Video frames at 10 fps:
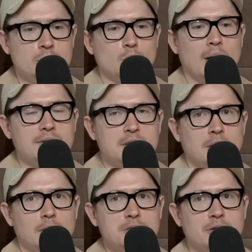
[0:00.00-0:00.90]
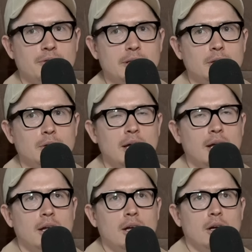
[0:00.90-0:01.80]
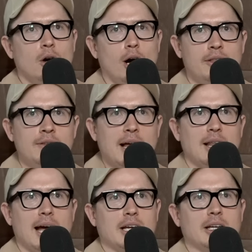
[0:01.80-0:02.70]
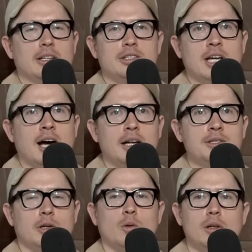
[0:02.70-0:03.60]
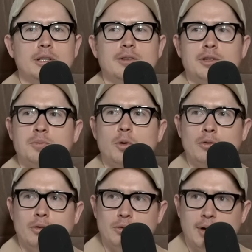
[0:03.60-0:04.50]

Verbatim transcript: do have some holes to fill. I think they lack tons of quality in the small forward